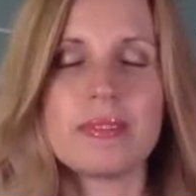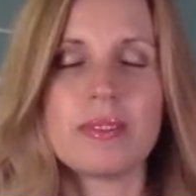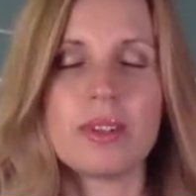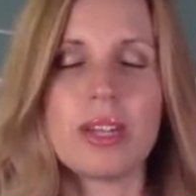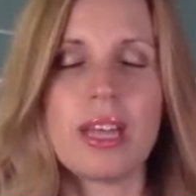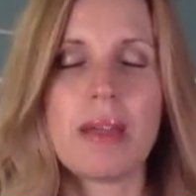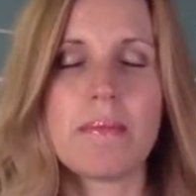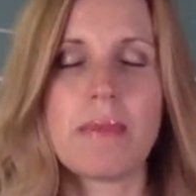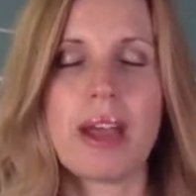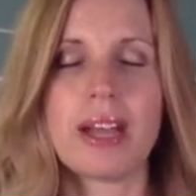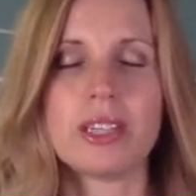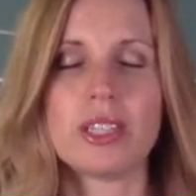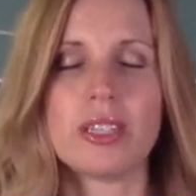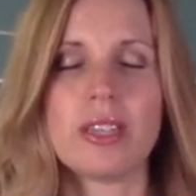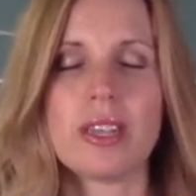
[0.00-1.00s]
Really
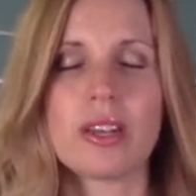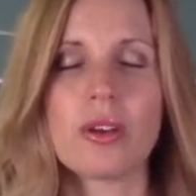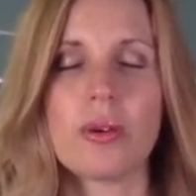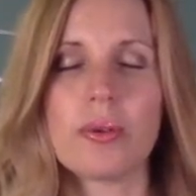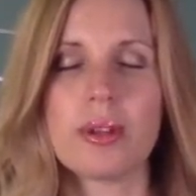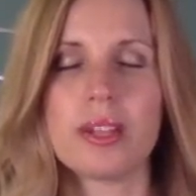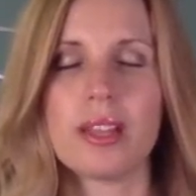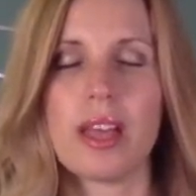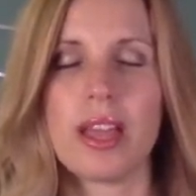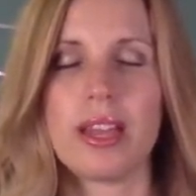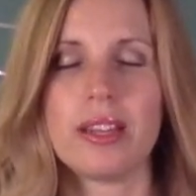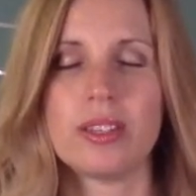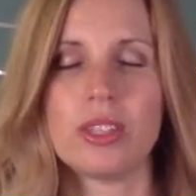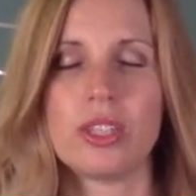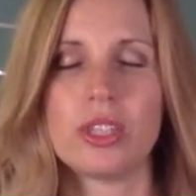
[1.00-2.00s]
imagine that golden
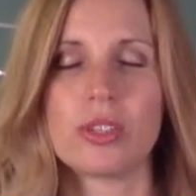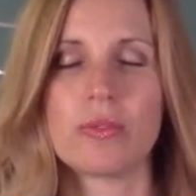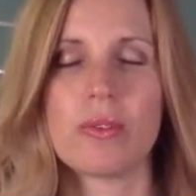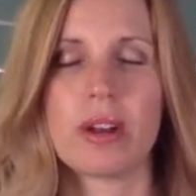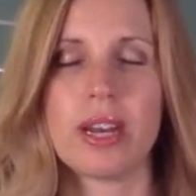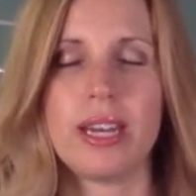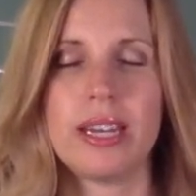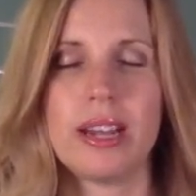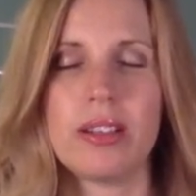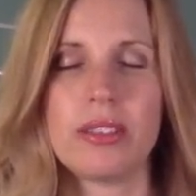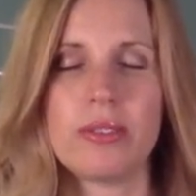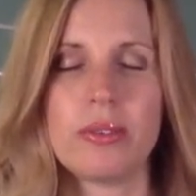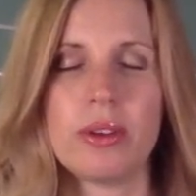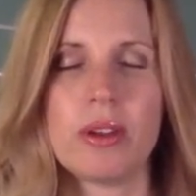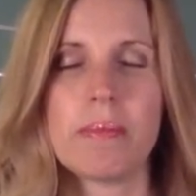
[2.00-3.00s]
light is just running
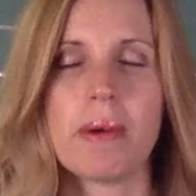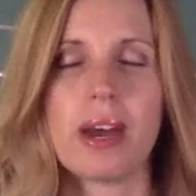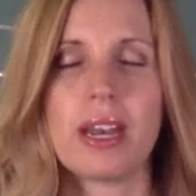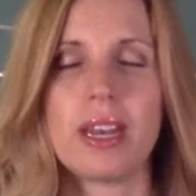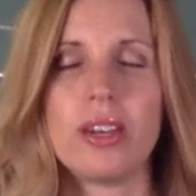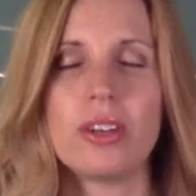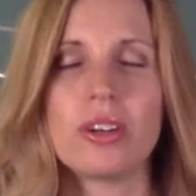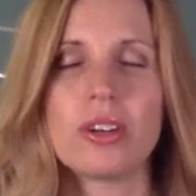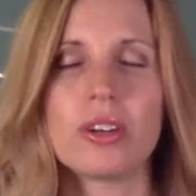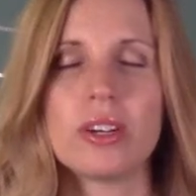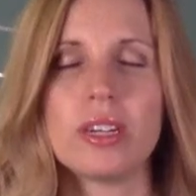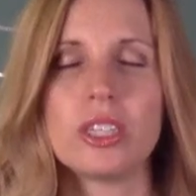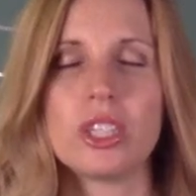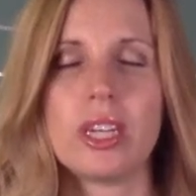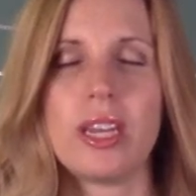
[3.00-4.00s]
down through your body,
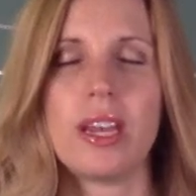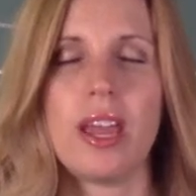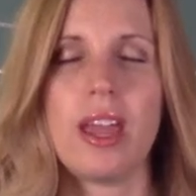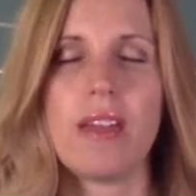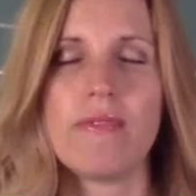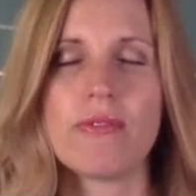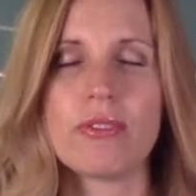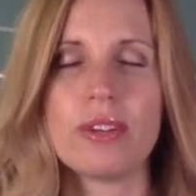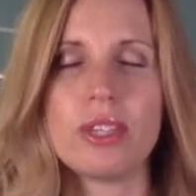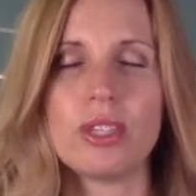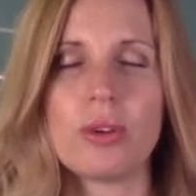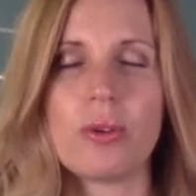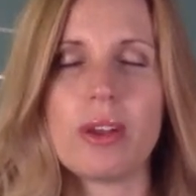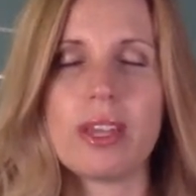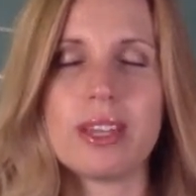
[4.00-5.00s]
nourishing every
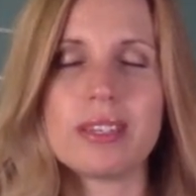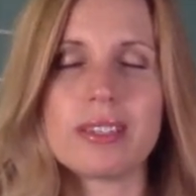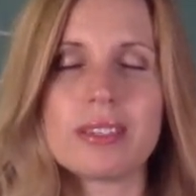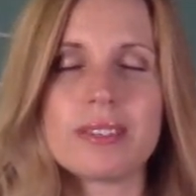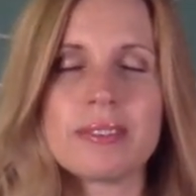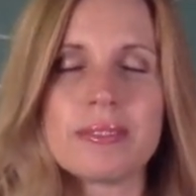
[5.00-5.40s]
joint,